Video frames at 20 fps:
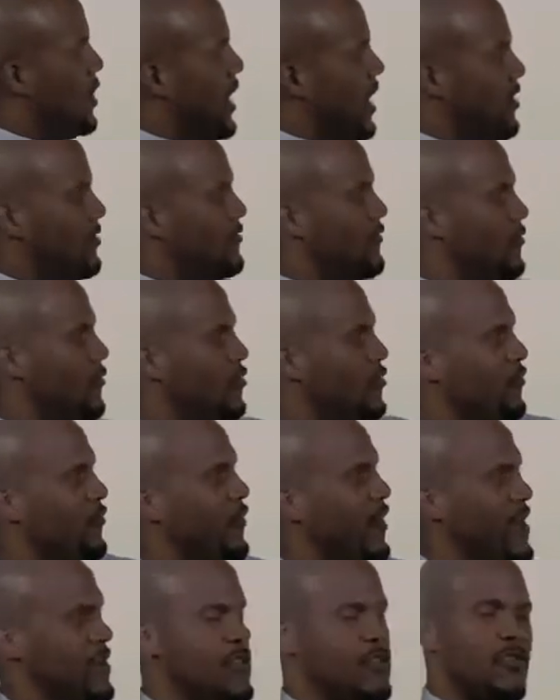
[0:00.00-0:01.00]
How
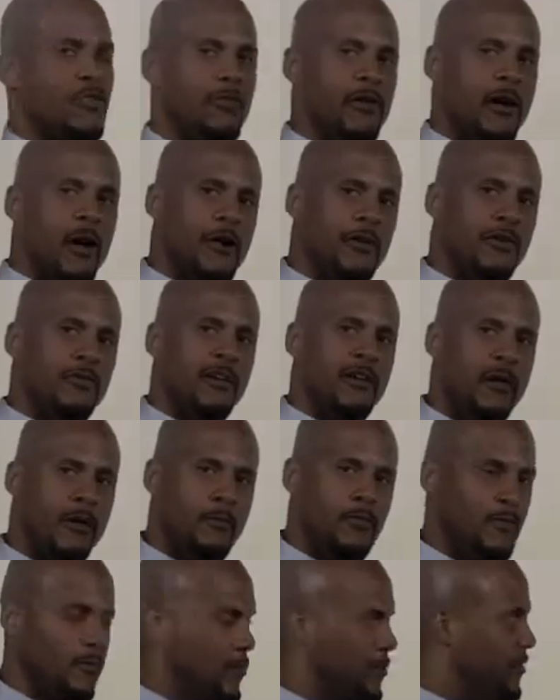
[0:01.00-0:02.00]
diversified are your
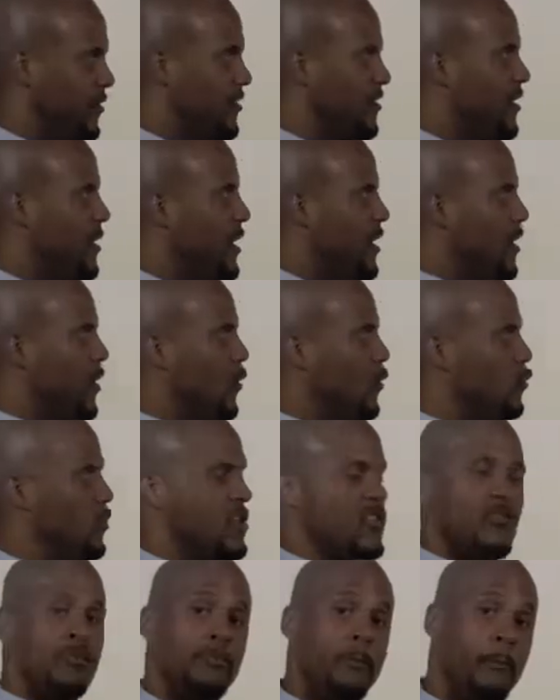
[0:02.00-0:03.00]
income sources?
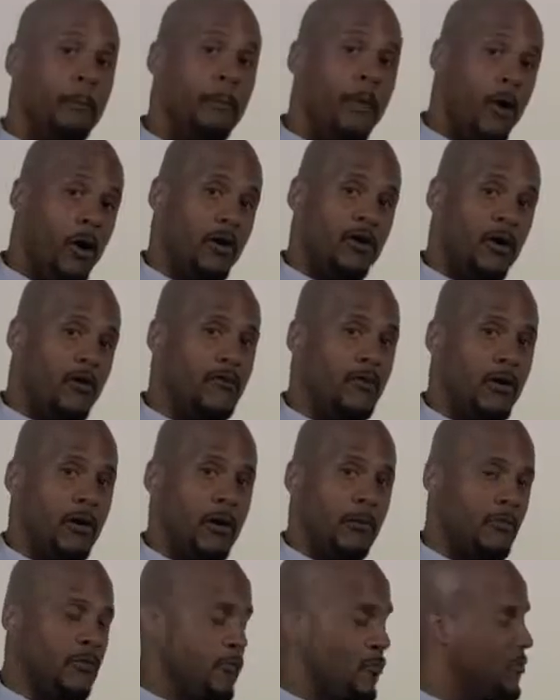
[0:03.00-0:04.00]
Which part of your
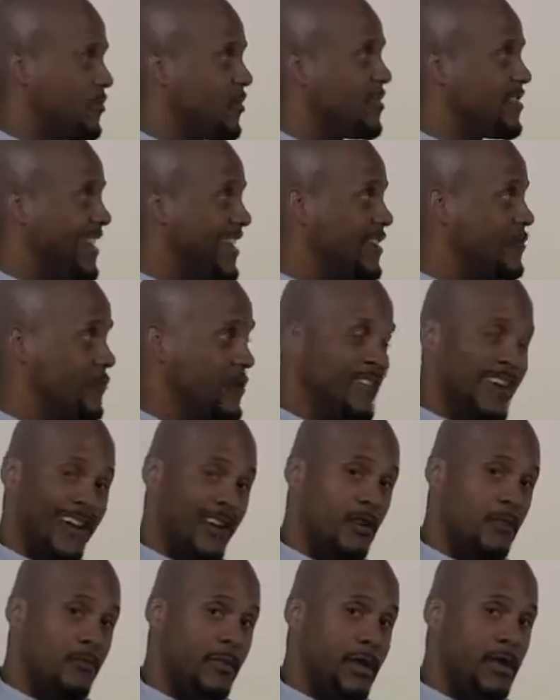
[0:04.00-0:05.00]
income sources in
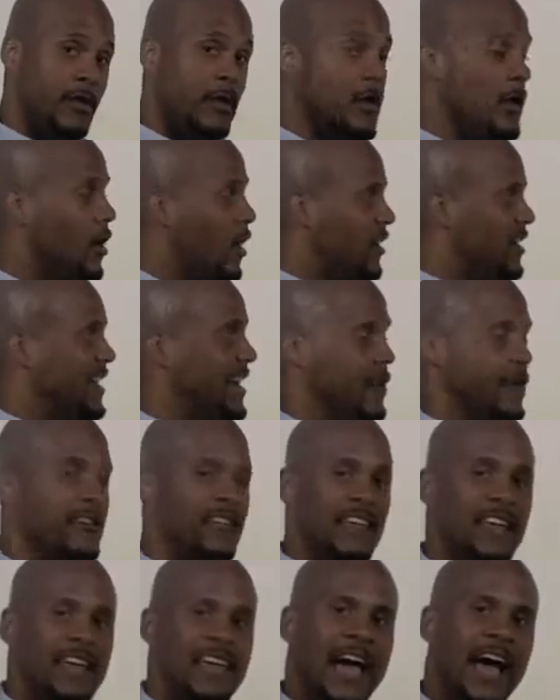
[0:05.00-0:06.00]
retirement are
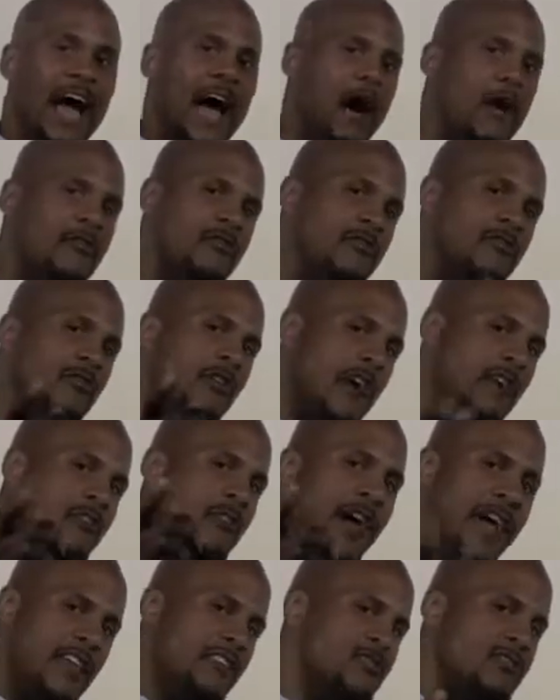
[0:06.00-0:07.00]
guaranteed? How have you
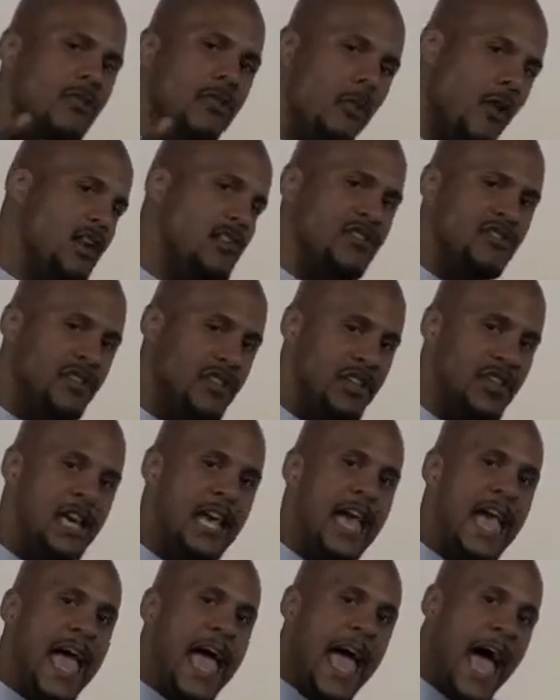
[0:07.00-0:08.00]
ever asked the question,
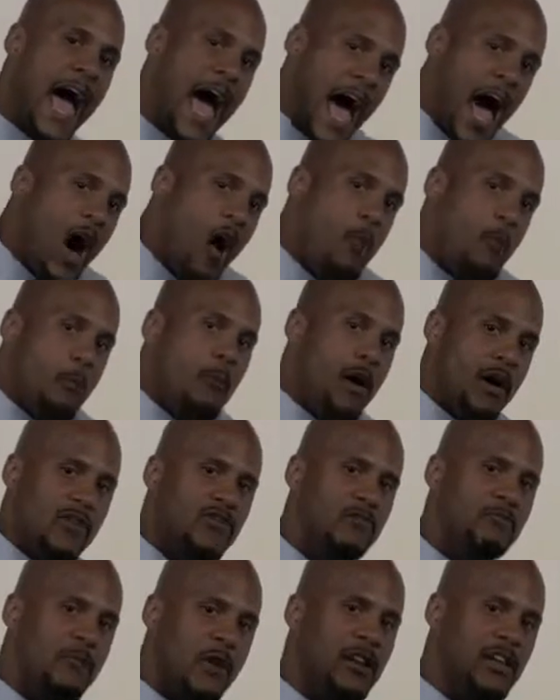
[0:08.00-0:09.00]
how
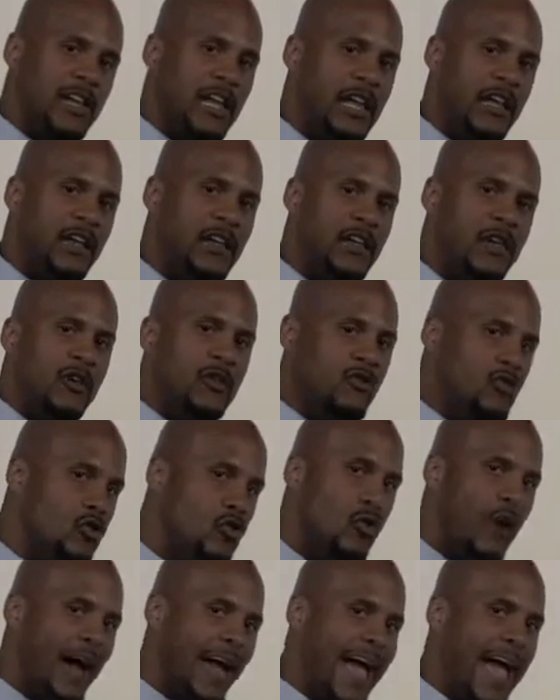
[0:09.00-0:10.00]
much money
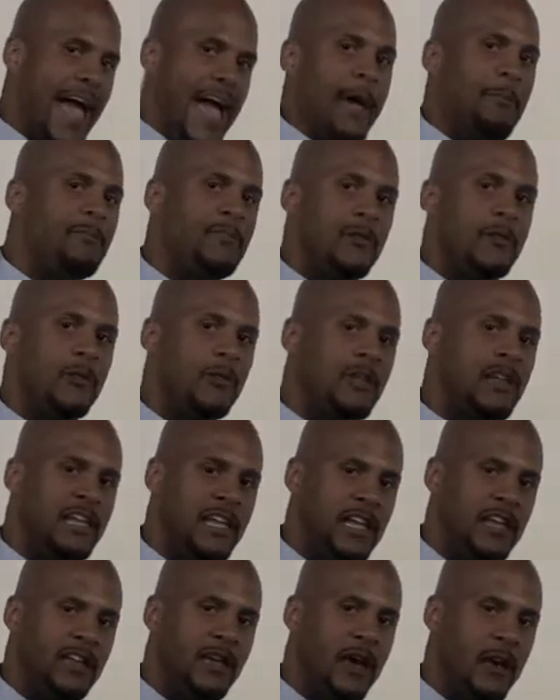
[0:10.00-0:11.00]
do I absolutely
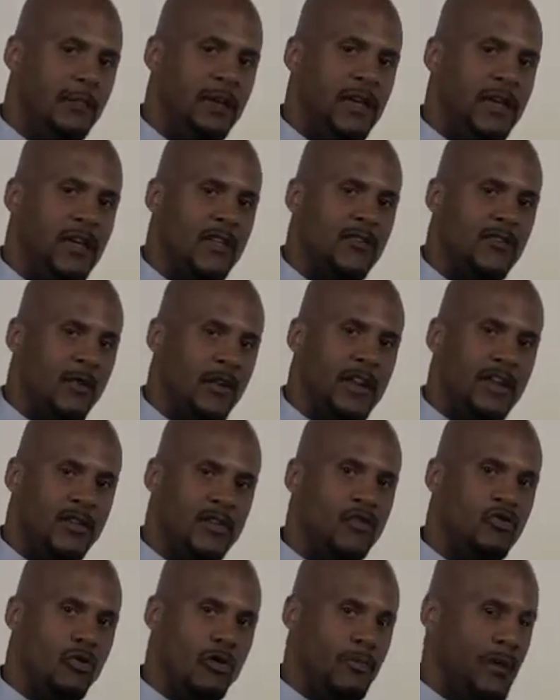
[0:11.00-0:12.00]
need coming in so I can
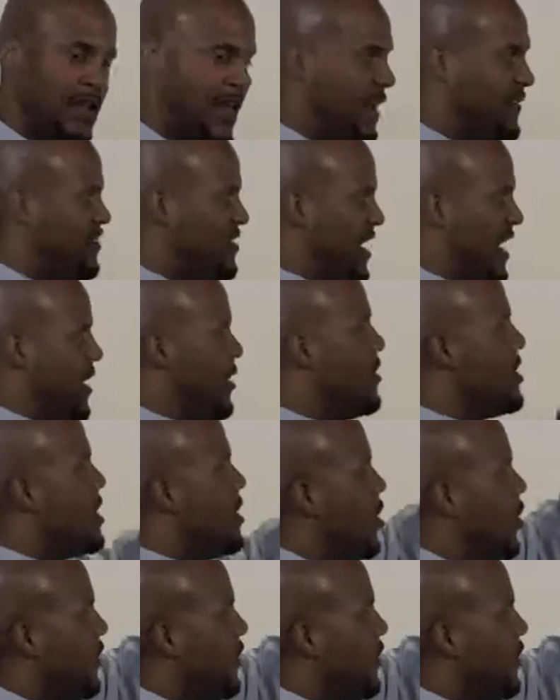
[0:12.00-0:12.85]
enjoy my lifestyle?